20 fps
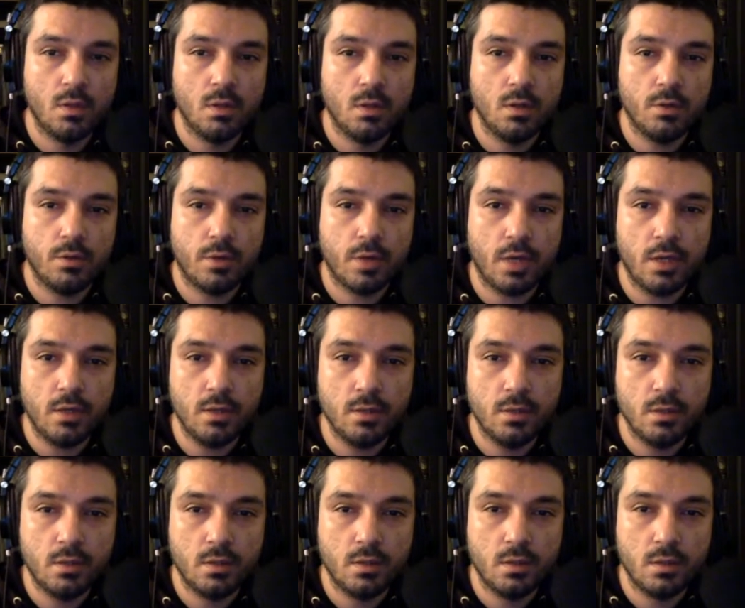Okay.
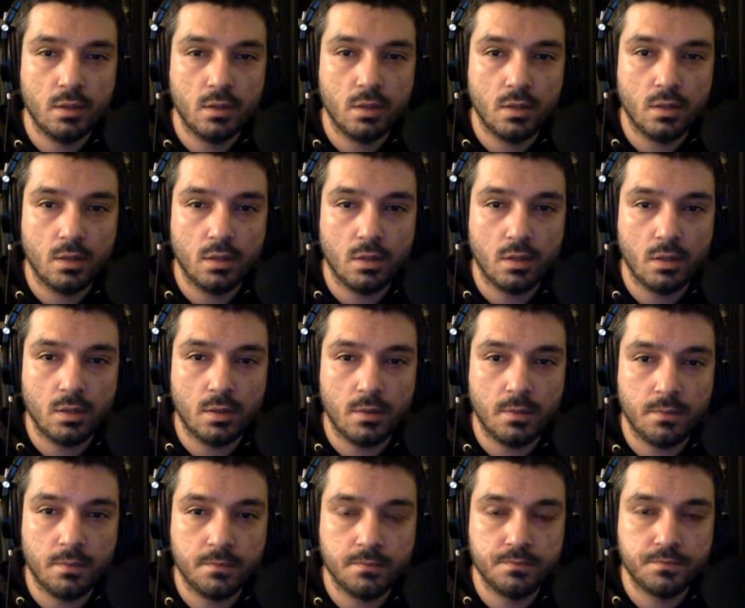
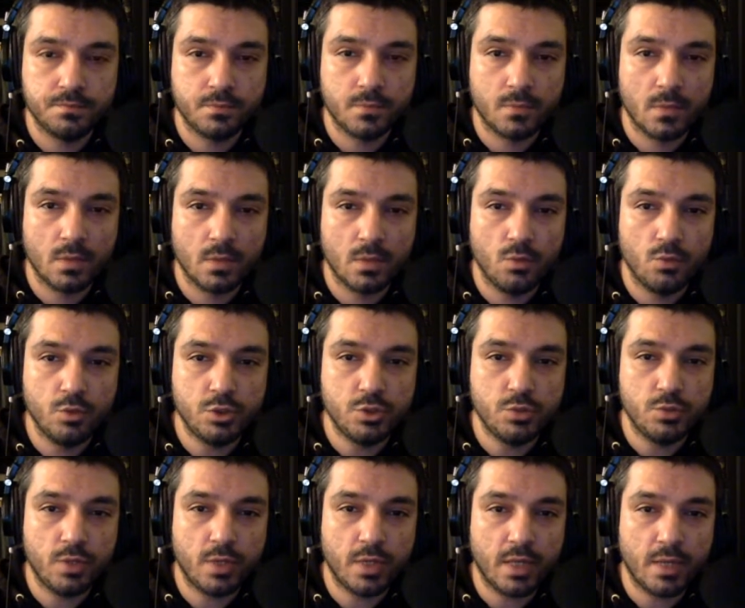Um, would you
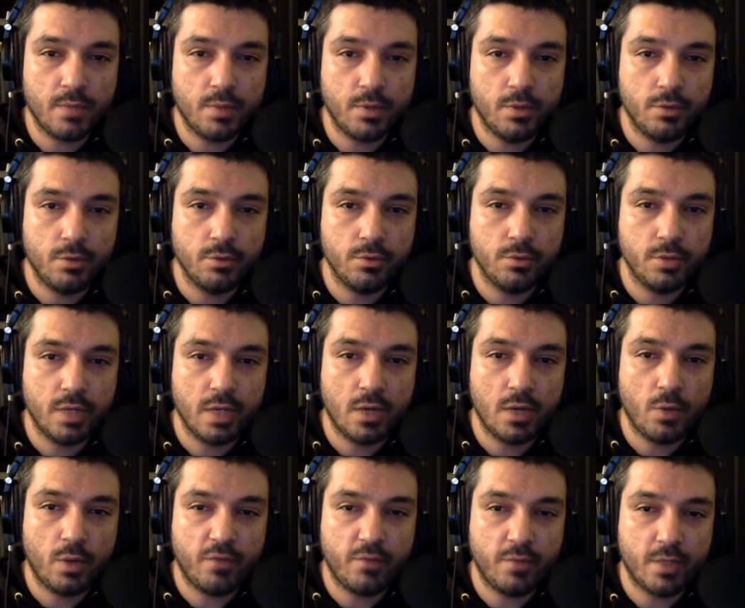want to get Poku? He got
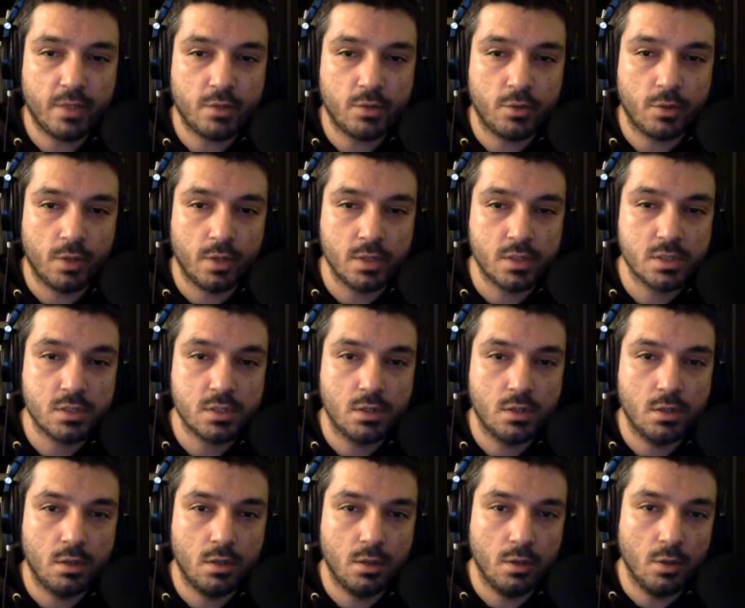waived by the Hornets.
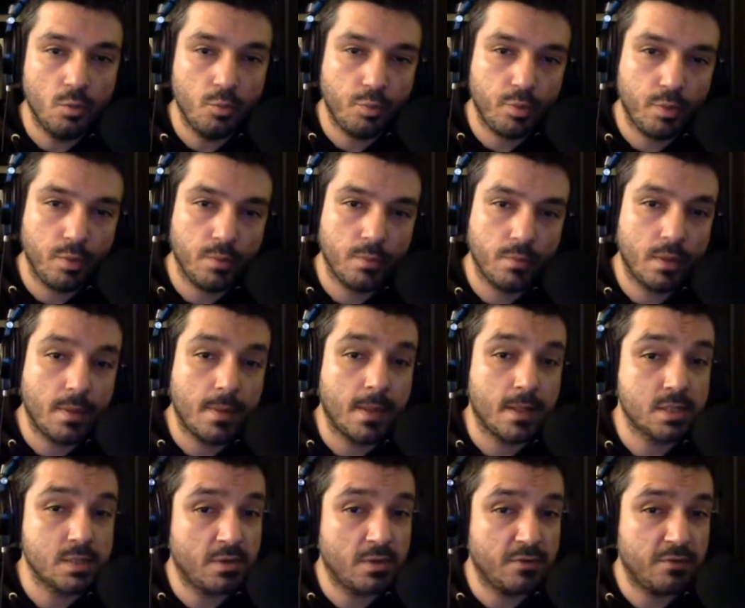Nope. And
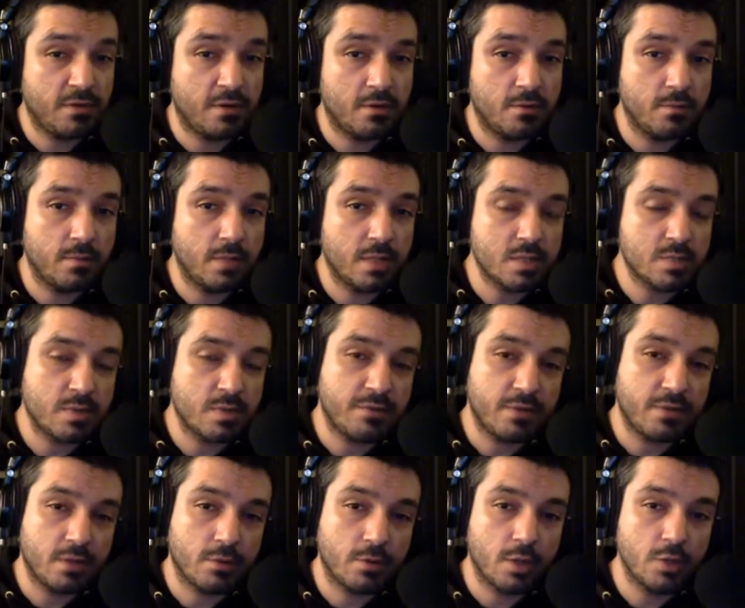that's my
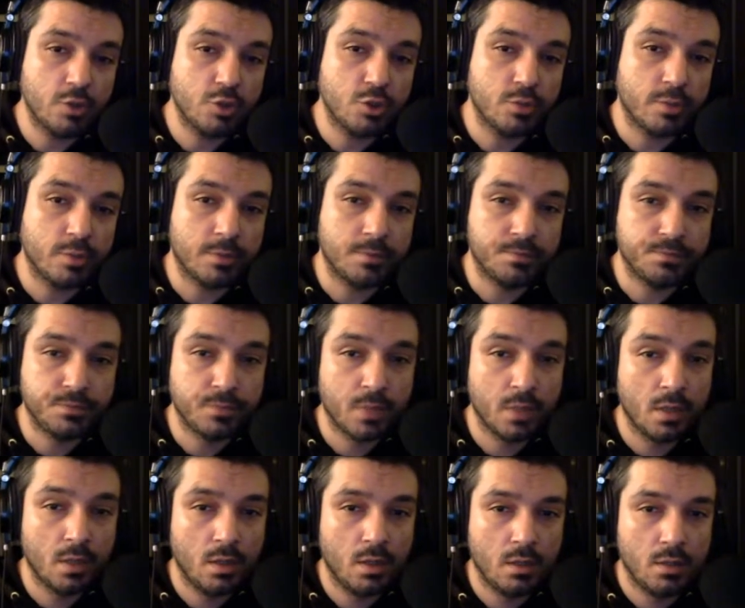fellow countryman.
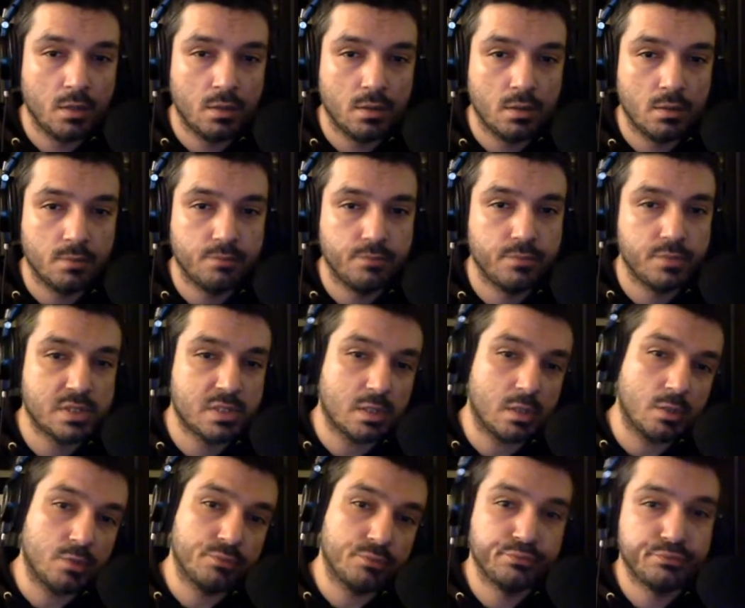
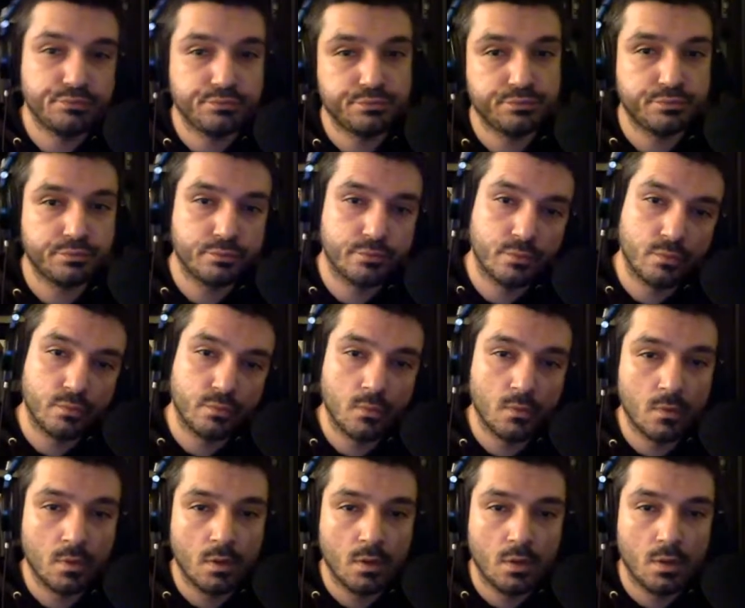So
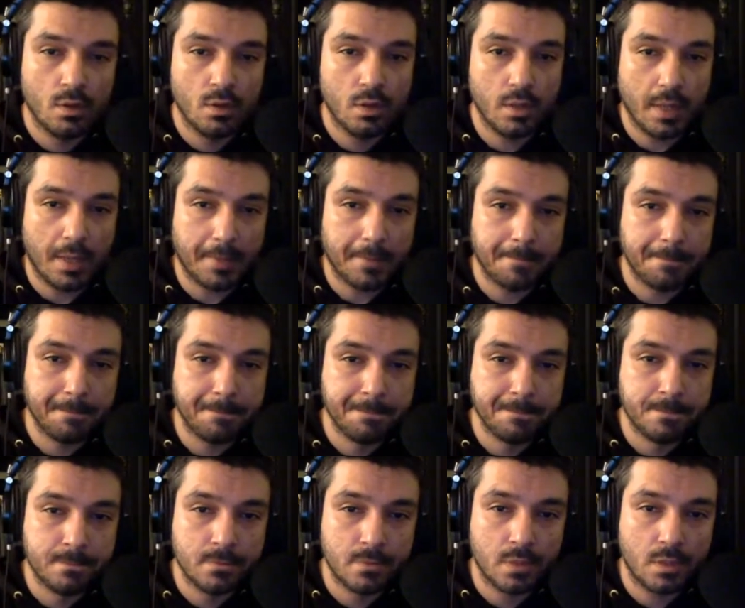yeah.
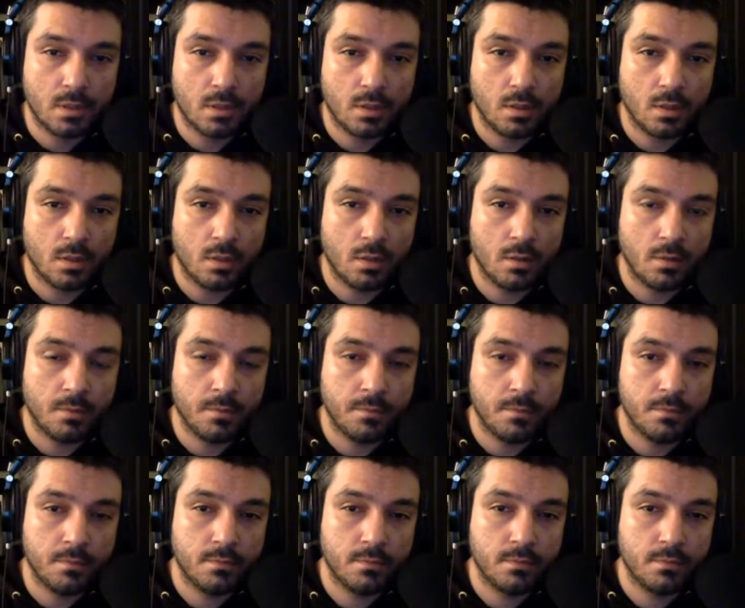Um,
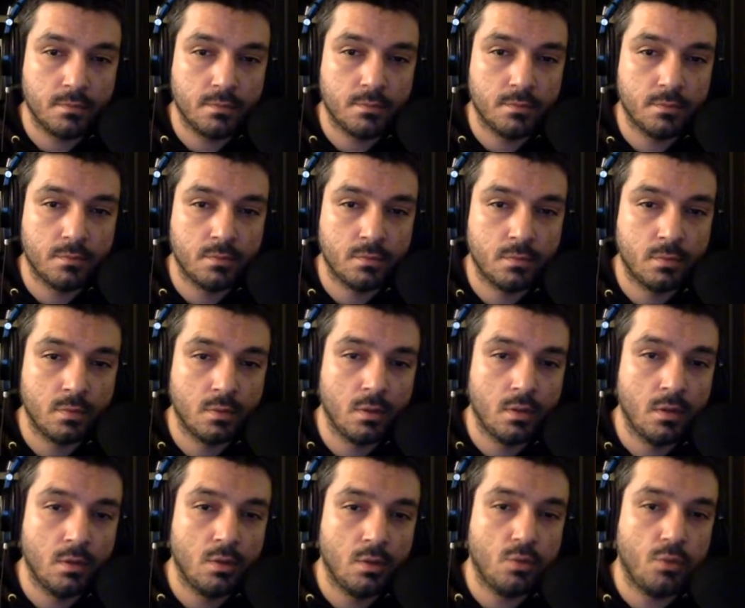
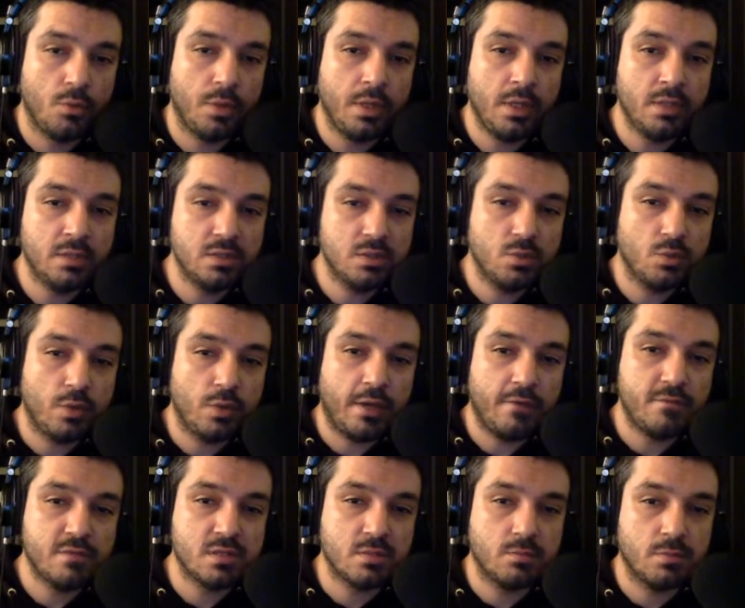we need to waive
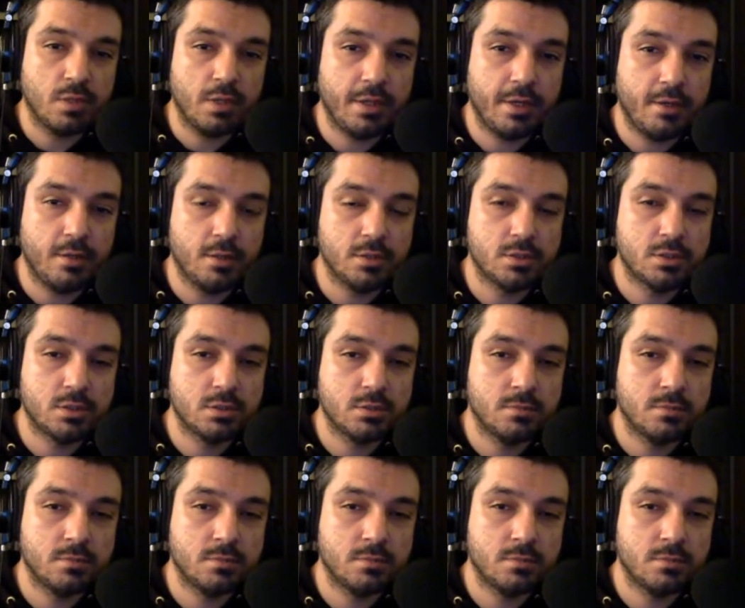some players.